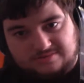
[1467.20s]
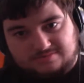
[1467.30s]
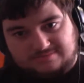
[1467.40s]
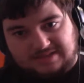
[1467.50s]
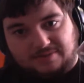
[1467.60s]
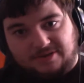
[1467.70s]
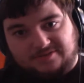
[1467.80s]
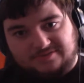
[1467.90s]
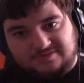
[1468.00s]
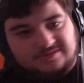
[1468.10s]

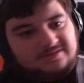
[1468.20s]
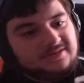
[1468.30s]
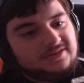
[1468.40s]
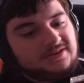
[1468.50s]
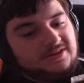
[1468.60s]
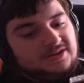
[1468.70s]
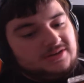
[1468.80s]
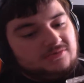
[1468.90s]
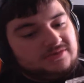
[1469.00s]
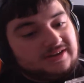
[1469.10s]
demos.
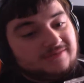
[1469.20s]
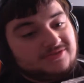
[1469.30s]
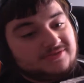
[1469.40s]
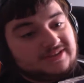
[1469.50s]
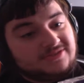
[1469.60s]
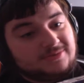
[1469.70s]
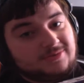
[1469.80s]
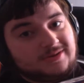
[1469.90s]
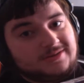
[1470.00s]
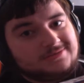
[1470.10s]
Wonder how much it would actually be
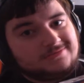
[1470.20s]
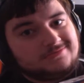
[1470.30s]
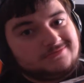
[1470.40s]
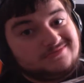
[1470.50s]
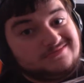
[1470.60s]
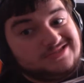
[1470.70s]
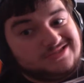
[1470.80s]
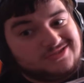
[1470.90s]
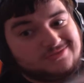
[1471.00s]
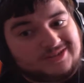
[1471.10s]
worth.
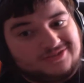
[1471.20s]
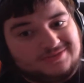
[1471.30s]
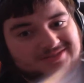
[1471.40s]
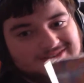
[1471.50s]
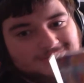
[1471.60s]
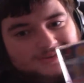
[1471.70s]
Not too much, but still.